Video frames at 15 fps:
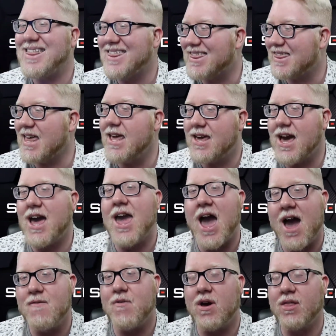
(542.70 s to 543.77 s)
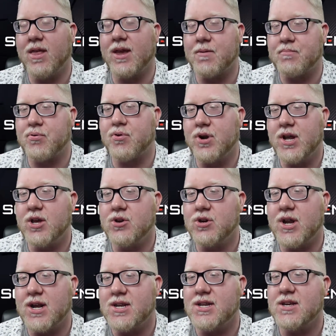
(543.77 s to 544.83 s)
think I have a, uh, like a pretty good
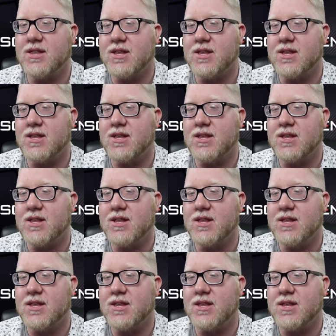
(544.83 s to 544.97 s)
idea